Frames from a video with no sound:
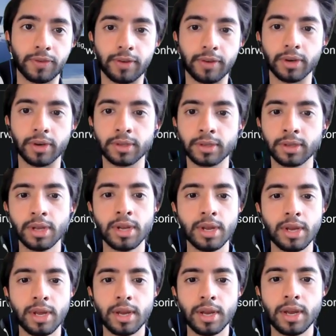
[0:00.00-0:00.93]
favorite.
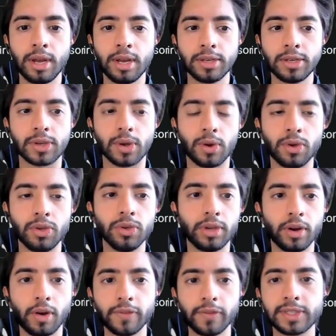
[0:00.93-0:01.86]
So
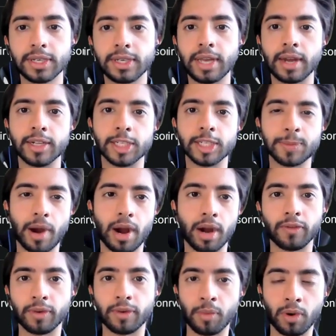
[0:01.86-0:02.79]
you can obviously get
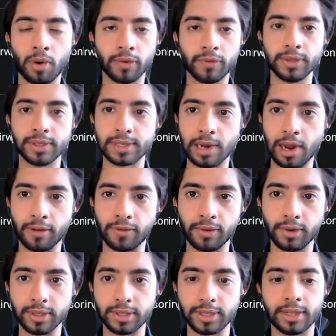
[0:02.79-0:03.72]
inspired from all of these
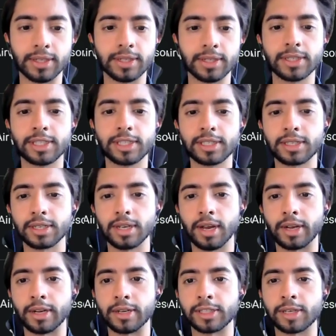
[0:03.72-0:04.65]
liveries, and this is
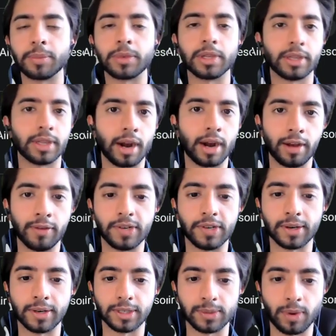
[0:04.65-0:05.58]
something that
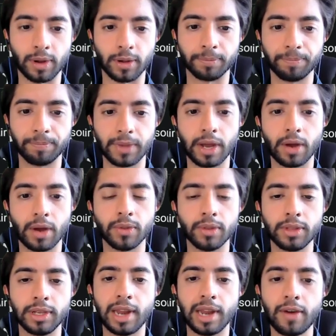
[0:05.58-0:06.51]
I've done as well.
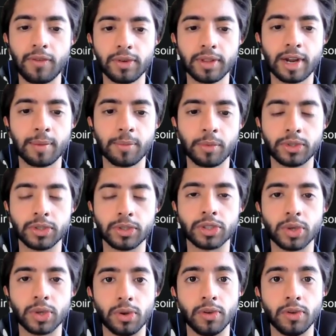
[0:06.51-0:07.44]
Now, the livery that I'm going to show